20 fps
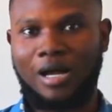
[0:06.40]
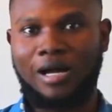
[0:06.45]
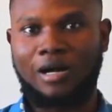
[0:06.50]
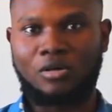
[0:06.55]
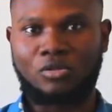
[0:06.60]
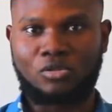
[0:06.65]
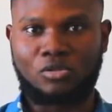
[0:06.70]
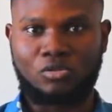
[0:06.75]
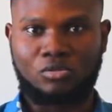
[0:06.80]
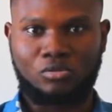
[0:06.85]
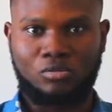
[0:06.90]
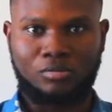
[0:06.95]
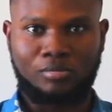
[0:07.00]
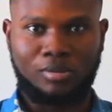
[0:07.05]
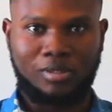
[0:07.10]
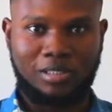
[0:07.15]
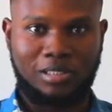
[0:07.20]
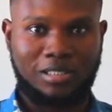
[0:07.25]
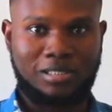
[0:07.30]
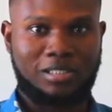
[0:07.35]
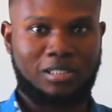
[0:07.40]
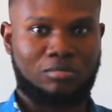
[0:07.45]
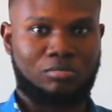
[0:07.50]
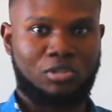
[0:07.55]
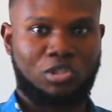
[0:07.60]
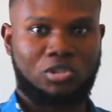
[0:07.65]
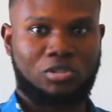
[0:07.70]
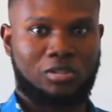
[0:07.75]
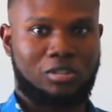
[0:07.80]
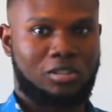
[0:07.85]
how to get
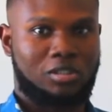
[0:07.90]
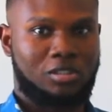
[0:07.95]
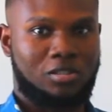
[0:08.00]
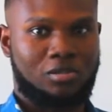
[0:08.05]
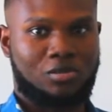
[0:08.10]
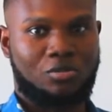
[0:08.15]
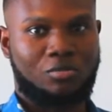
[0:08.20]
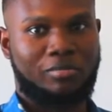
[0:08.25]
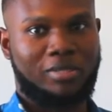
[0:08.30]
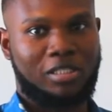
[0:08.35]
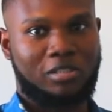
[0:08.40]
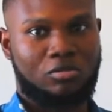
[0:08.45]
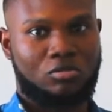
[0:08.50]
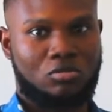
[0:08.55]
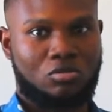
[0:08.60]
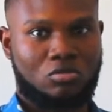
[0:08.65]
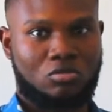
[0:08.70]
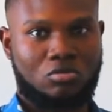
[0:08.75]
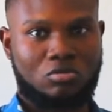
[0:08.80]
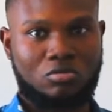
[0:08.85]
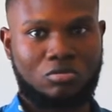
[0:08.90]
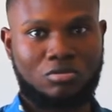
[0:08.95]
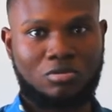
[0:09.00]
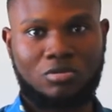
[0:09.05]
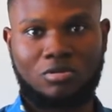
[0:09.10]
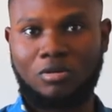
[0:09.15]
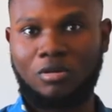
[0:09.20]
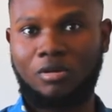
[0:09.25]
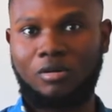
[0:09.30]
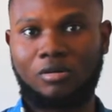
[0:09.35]
admission into medical
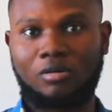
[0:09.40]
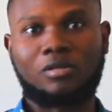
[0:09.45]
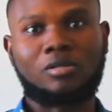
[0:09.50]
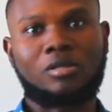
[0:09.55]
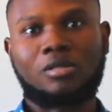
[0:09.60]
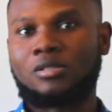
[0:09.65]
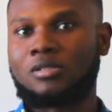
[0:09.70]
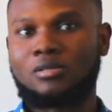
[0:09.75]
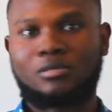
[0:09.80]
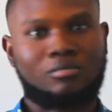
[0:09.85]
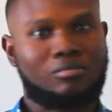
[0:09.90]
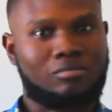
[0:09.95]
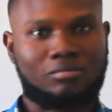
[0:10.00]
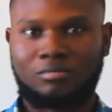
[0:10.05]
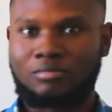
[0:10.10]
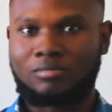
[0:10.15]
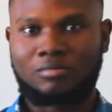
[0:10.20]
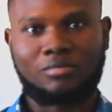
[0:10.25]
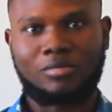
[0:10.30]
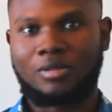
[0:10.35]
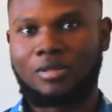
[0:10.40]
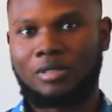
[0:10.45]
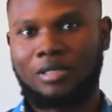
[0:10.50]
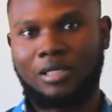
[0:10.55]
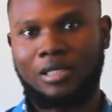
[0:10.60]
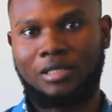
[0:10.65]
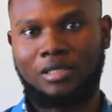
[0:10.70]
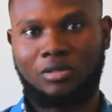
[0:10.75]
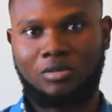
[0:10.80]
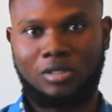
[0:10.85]
schools or
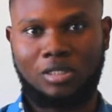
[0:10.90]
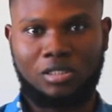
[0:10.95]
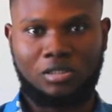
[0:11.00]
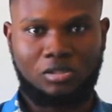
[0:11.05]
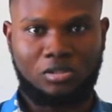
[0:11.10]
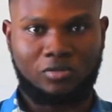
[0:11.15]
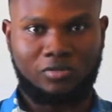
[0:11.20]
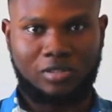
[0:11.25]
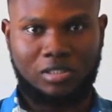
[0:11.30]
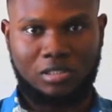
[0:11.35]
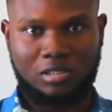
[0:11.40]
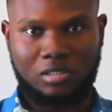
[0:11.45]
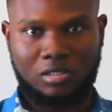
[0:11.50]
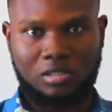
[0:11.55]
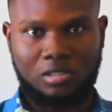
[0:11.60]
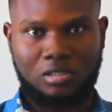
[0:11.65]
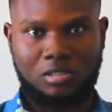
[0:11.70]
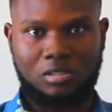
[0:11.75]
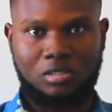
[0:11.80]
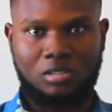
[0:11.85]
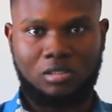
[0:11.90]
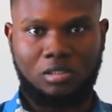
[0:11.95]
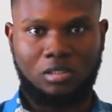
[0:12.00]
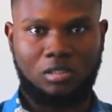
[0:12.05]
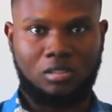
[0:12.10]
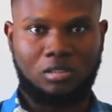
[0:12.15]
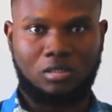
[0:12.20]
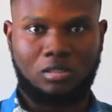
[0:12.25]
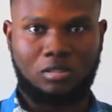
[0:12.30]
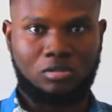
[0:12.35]
any other universities
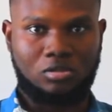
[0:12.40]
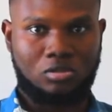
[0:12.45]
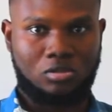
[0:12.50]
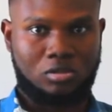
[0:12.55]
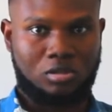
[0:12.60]
in